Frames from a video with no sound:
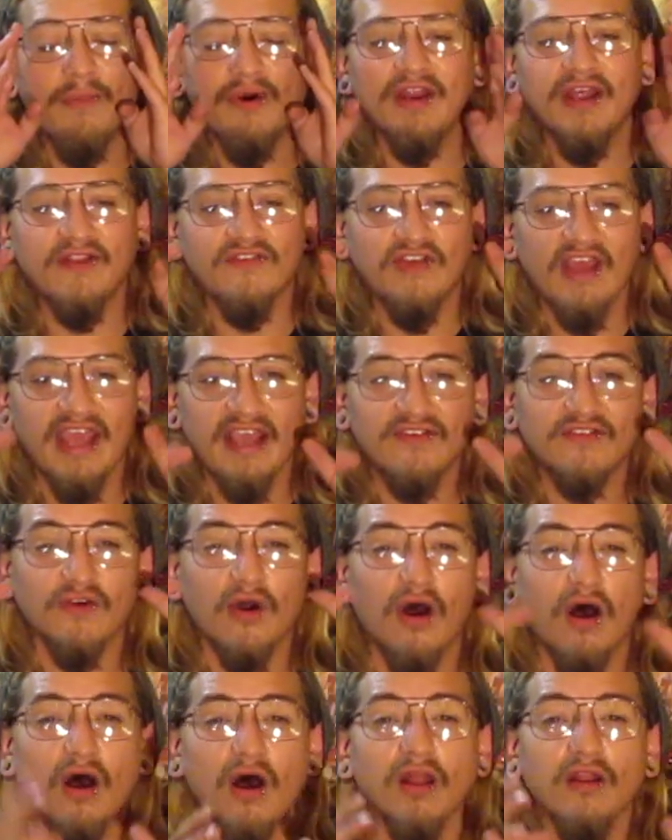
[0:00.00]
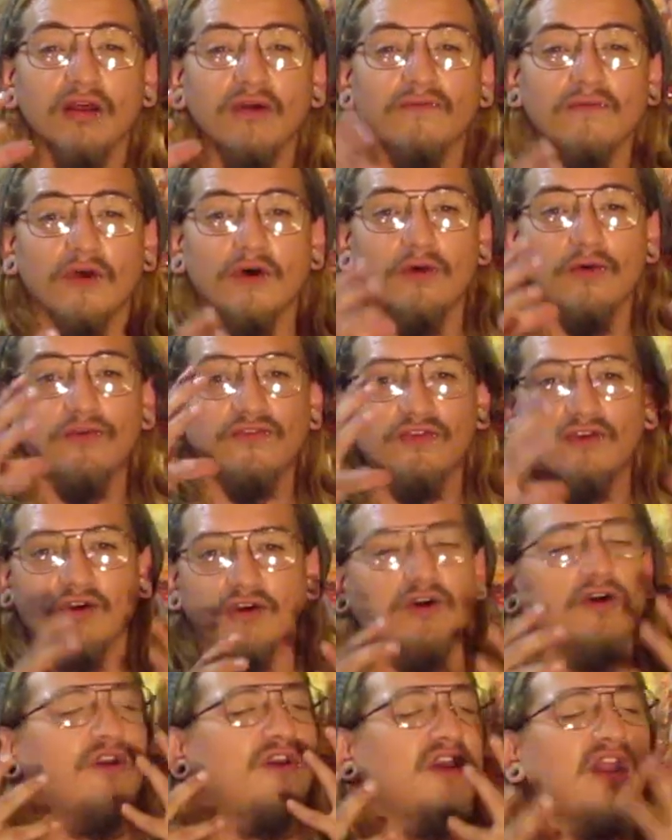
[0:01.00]
But it takes all of those
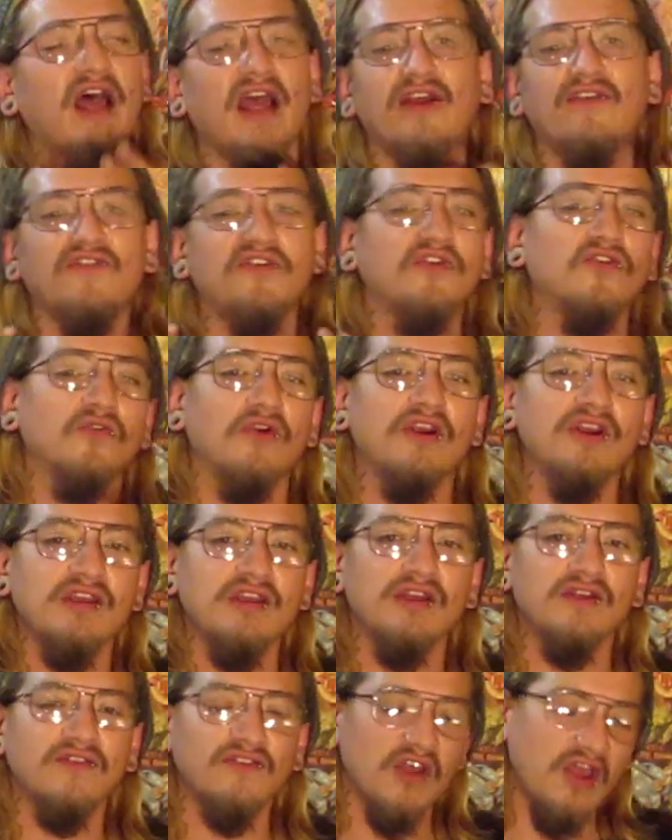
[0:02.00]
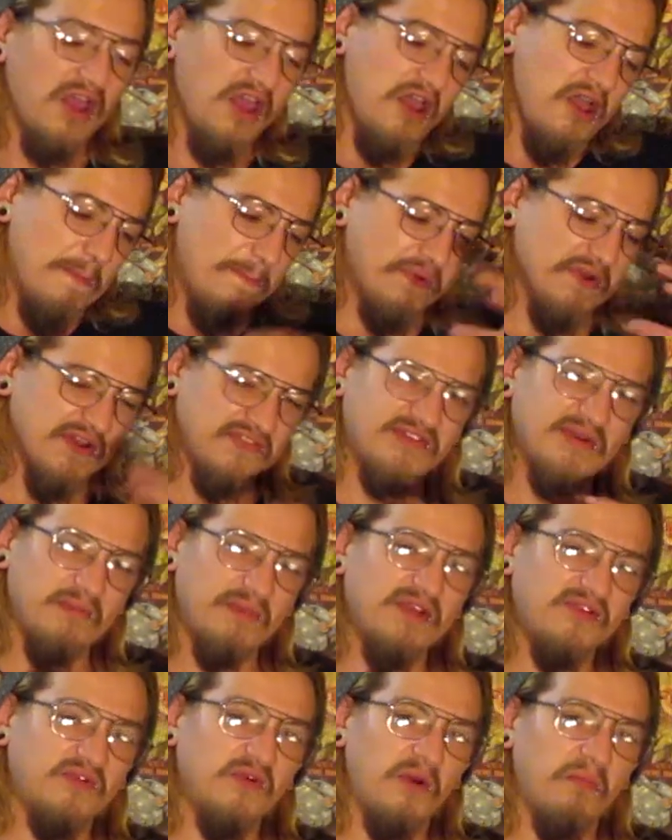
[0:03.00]
good nice ingredients, puts them
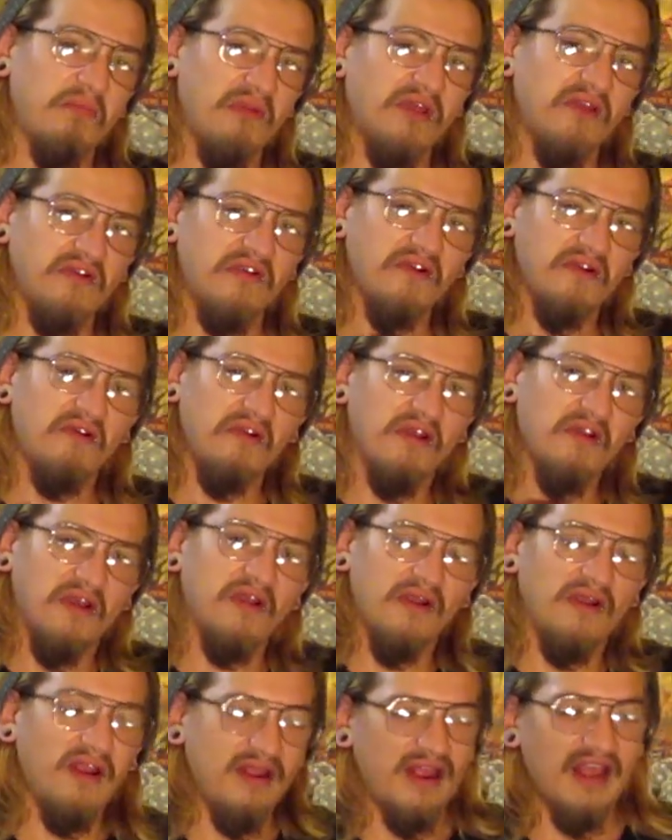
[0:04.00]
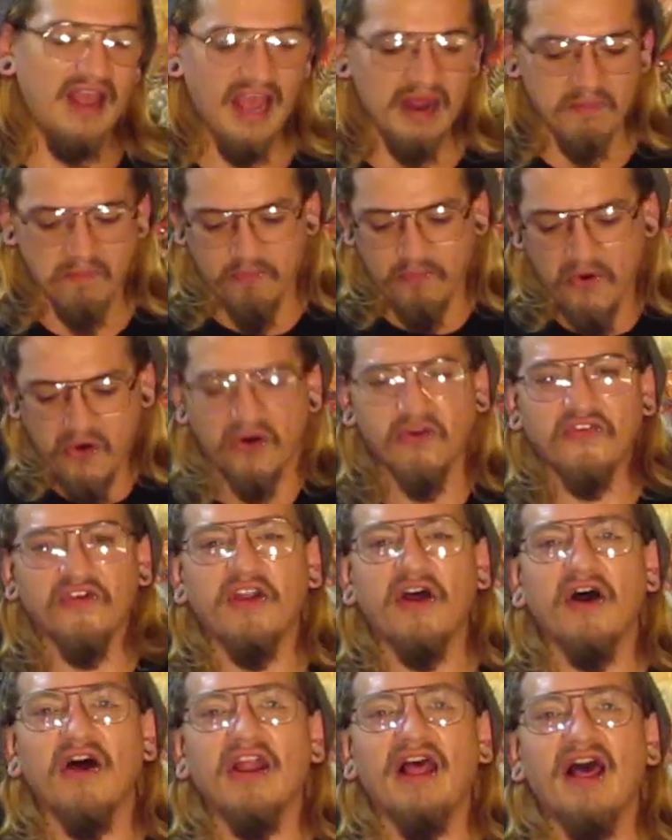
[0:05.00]
into a blender, and pours it
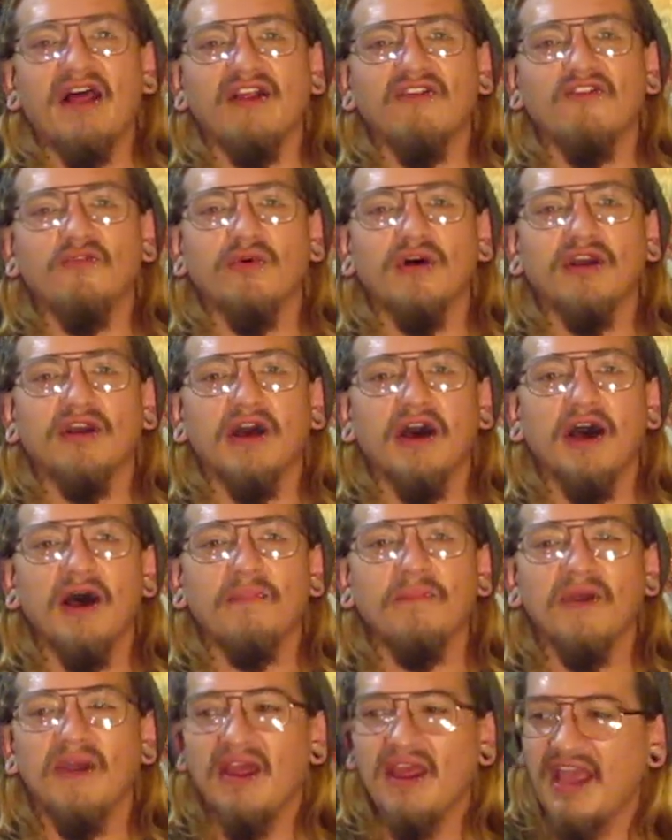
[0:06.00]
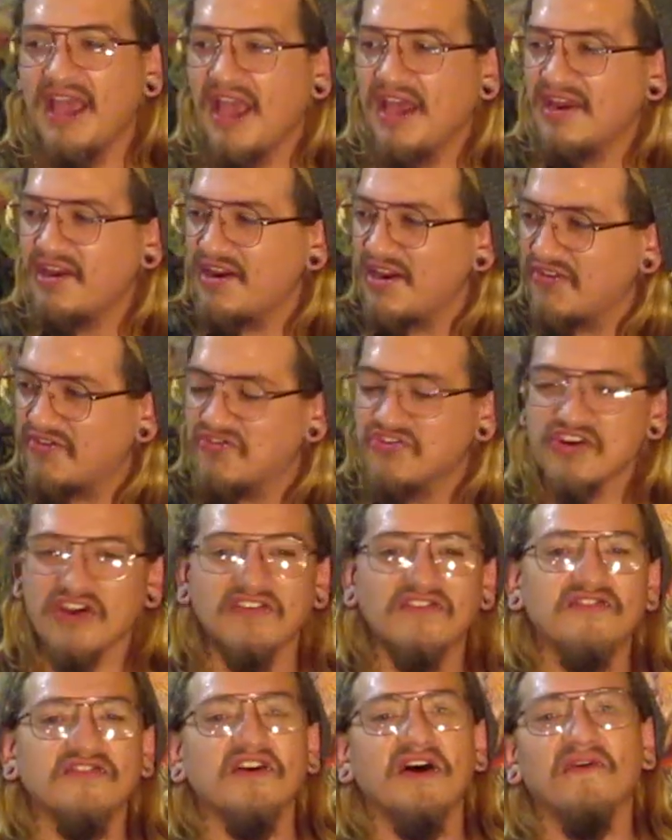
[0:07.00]
all out into a cup and it is
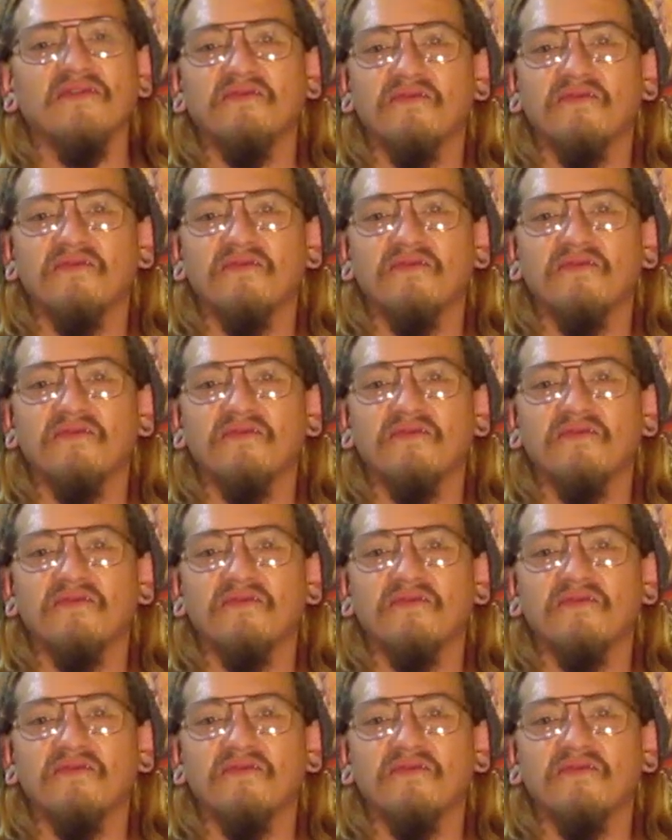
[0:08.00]
just a